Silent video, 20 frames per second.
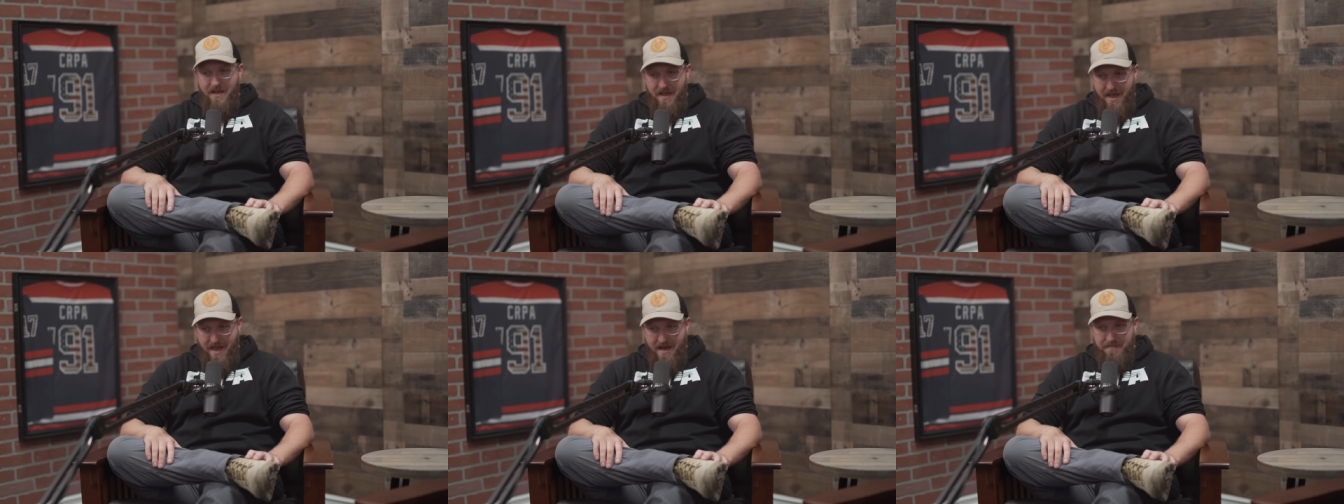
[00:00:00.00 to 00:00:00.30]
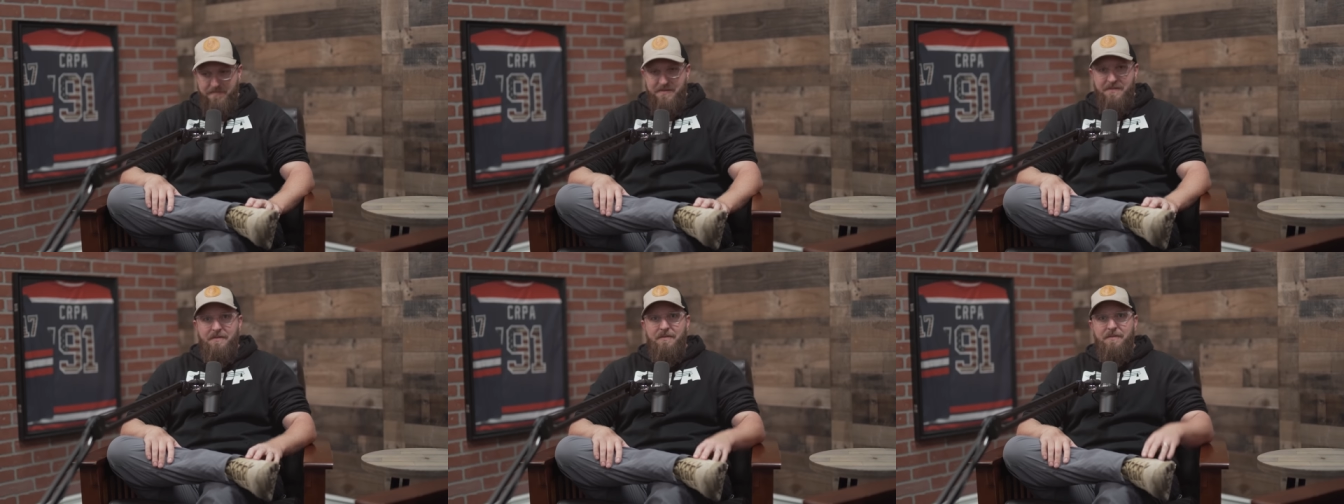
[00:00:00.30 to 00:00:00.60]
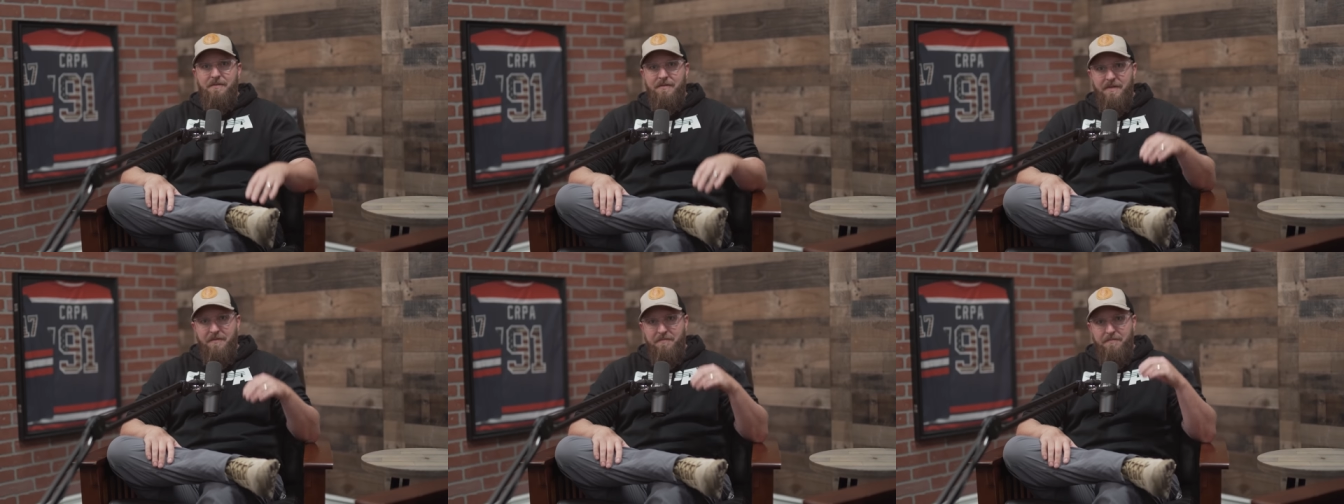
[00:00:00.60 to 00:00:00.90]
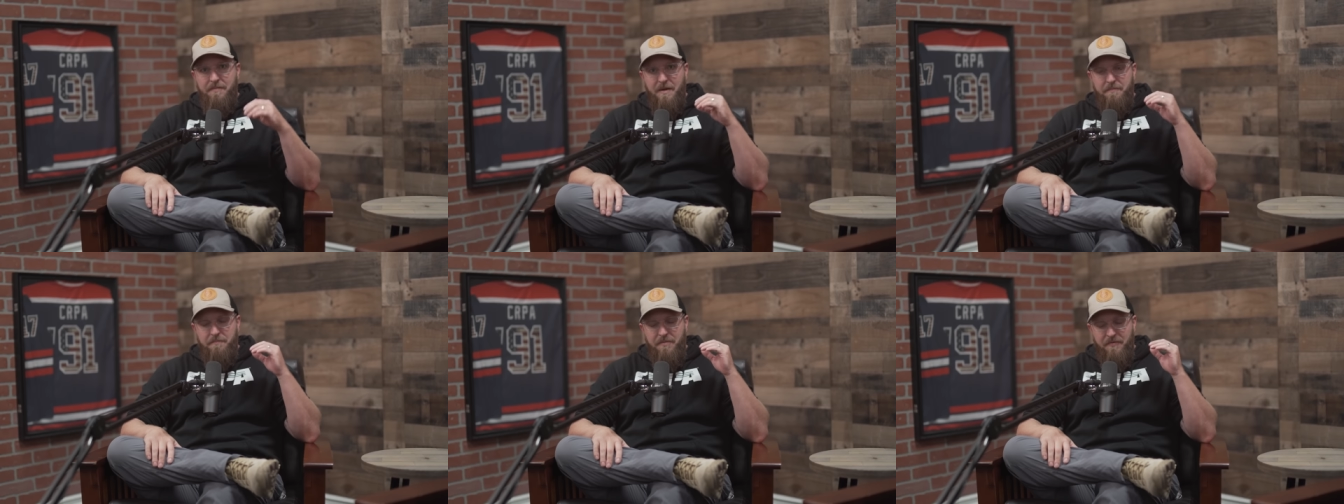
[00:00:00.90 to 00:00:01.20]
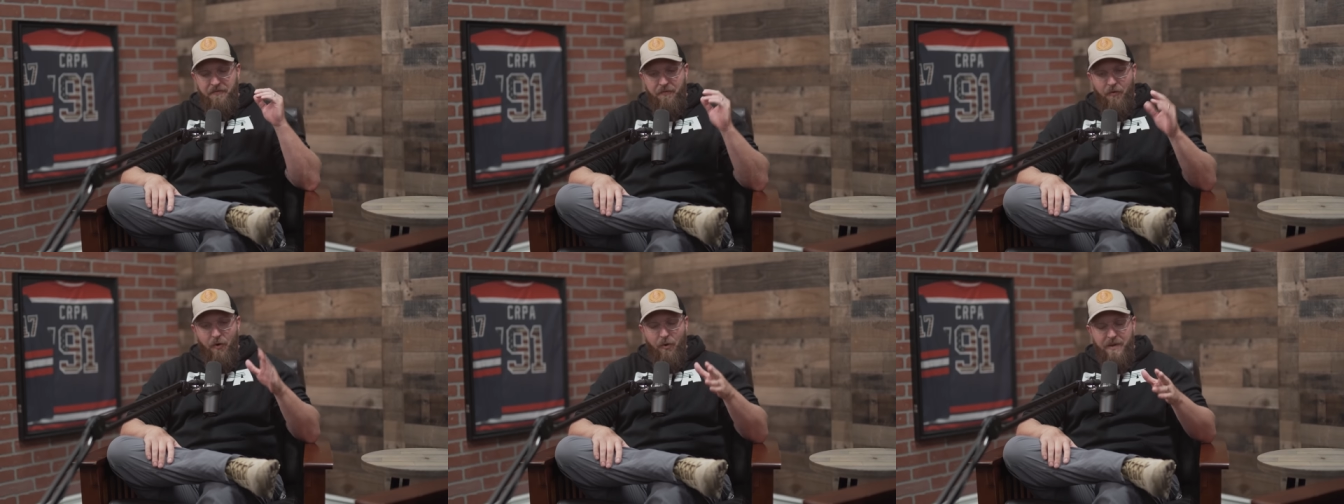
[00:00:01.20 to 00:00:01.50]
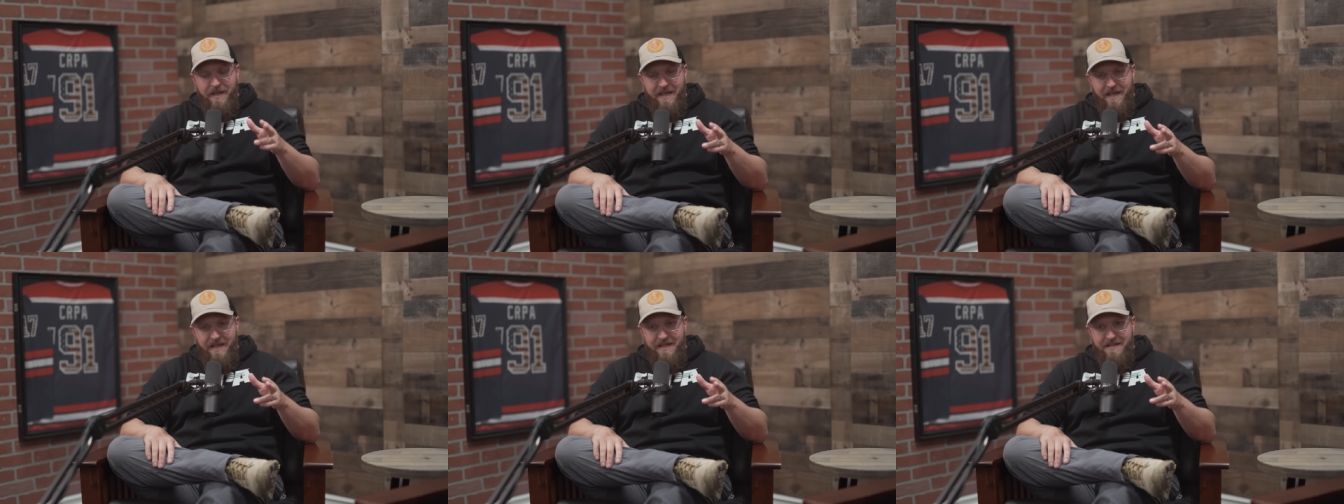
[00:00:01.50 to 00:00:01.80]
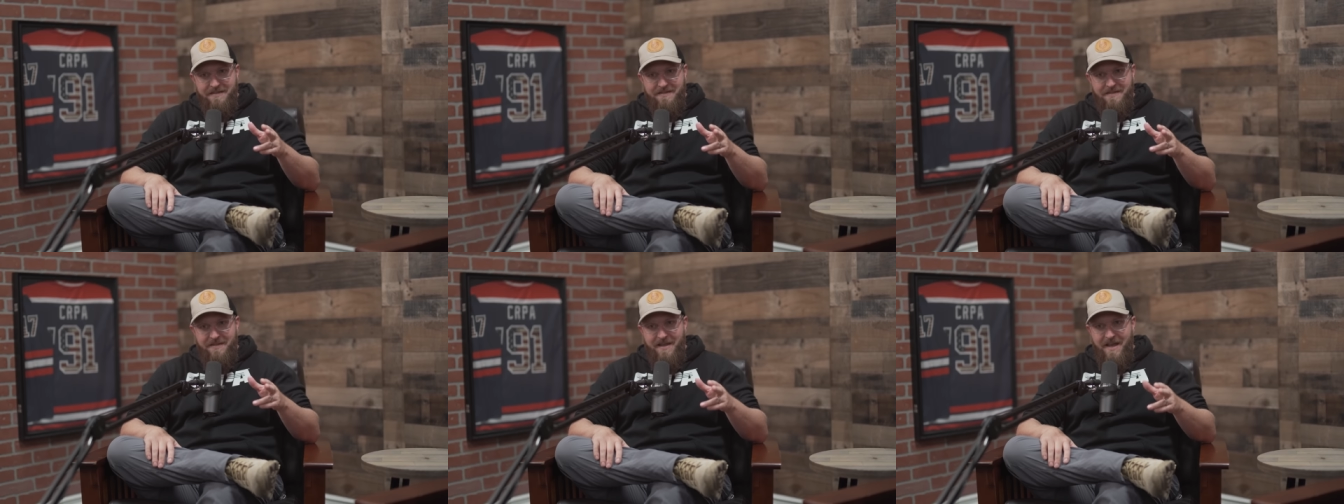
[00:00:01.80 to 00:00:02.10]
Absolutely. But before we get
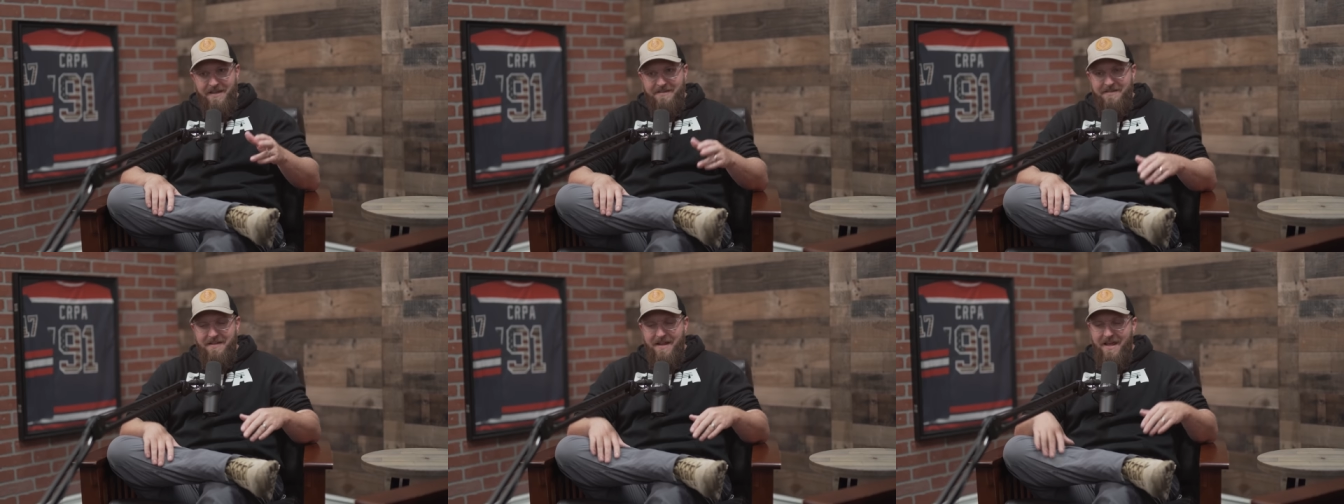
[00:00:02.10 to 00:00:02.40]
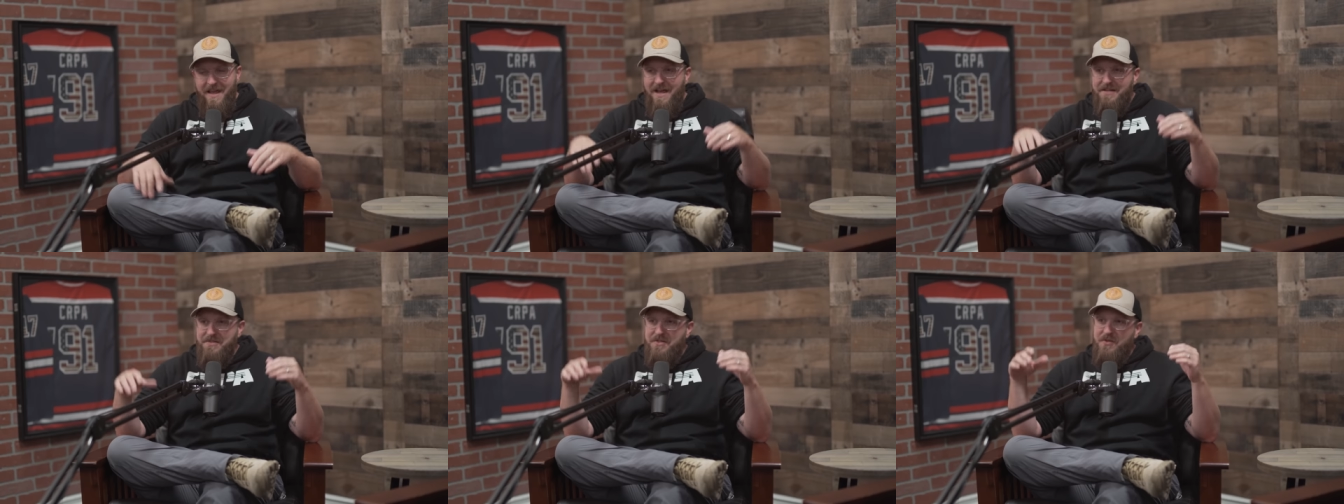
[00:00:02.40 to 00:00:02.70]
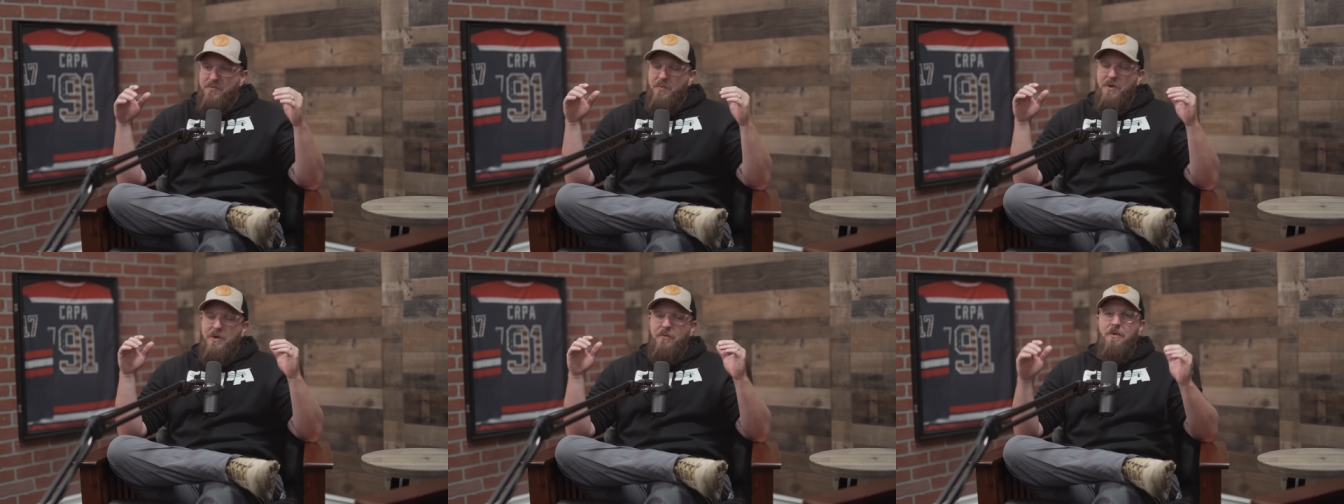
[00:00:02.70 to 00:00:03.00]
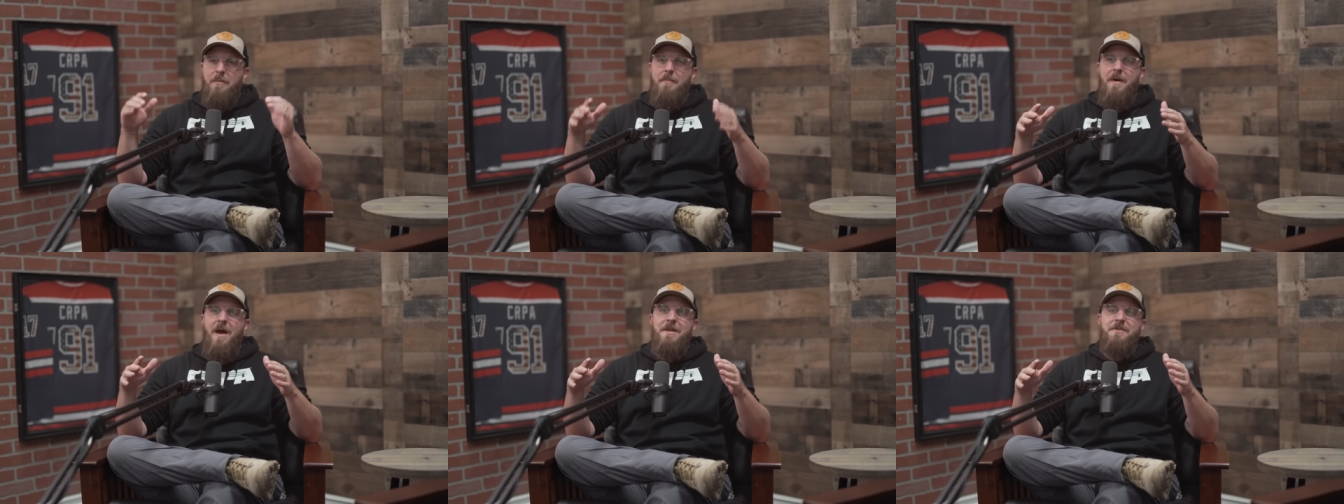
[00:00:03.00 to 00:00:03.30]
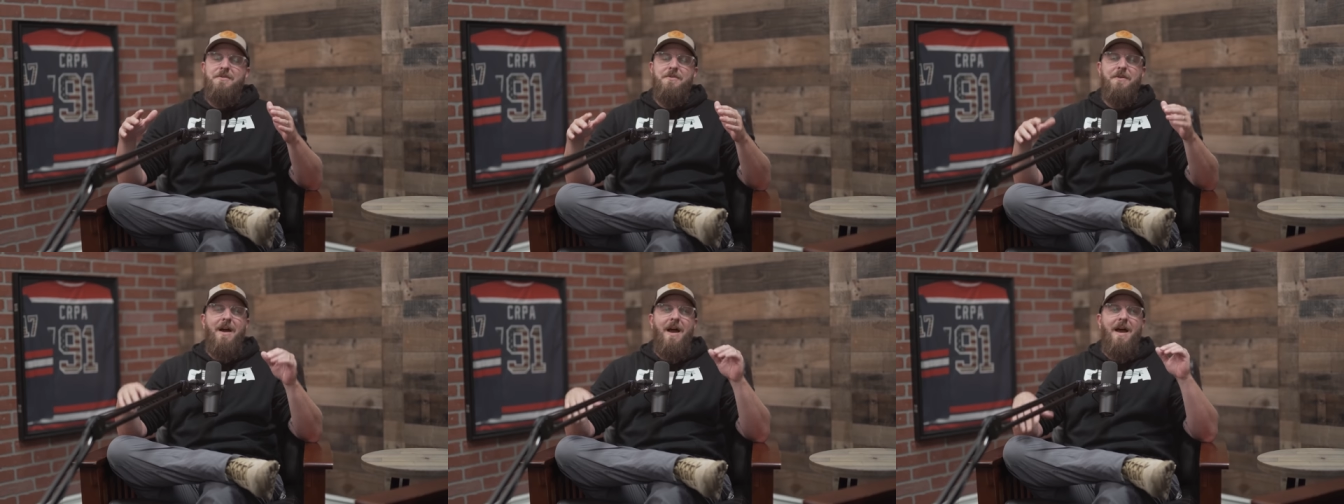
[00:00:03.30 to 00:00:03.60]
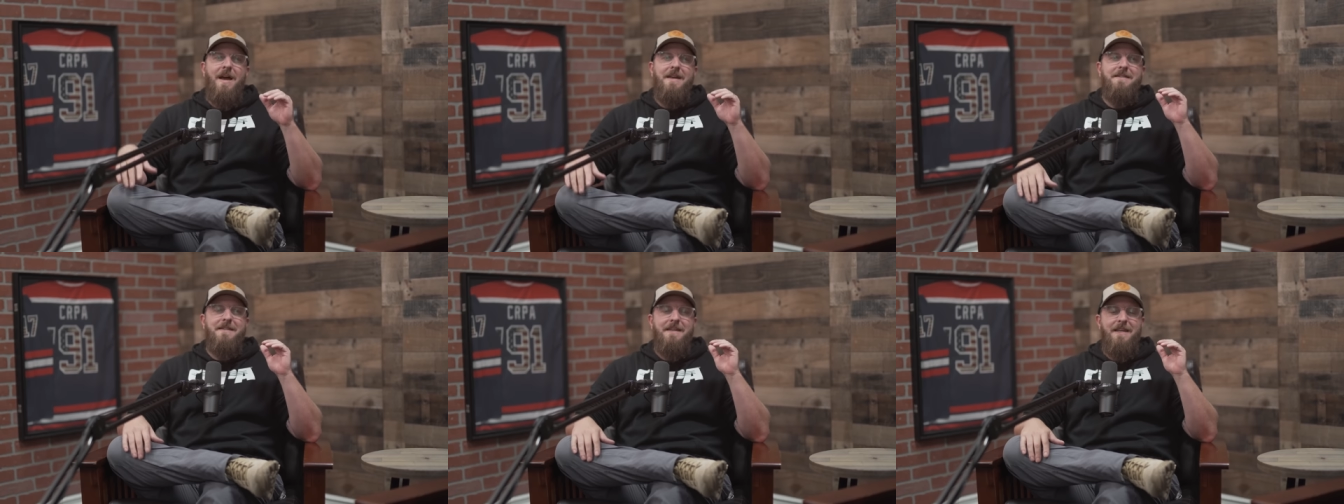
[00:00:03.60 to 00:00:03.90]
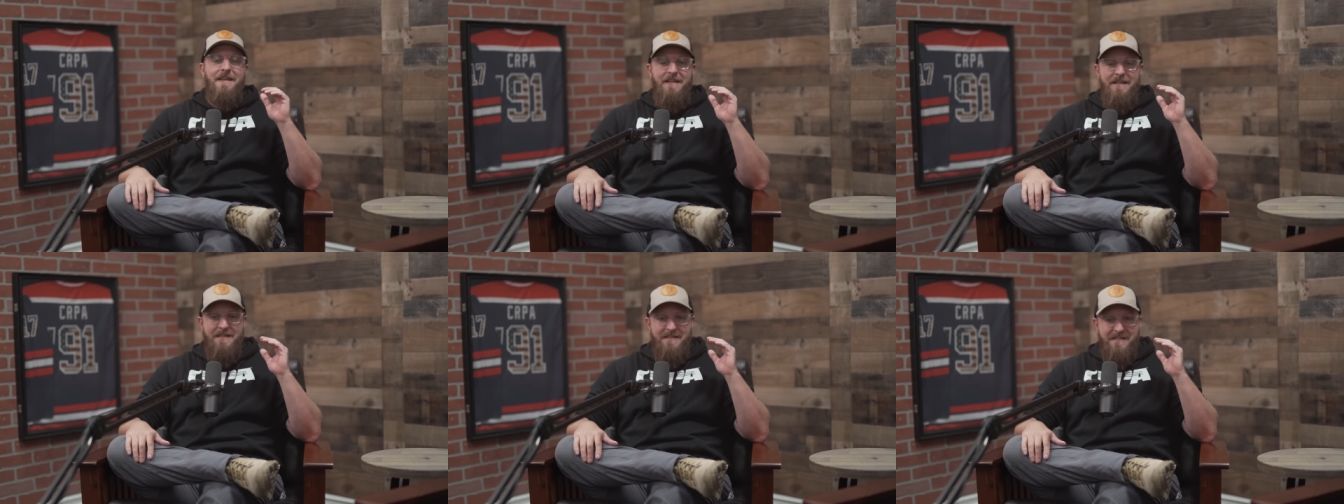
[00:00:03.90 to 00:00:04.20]
into that today, I just want to remind you guys
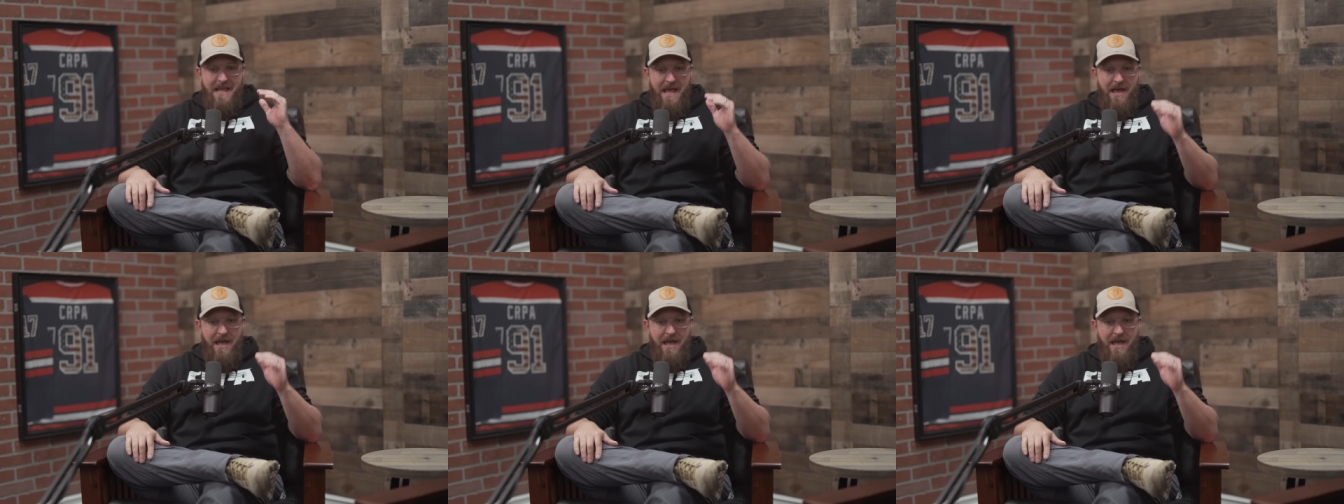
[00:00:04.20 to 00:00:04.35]
it is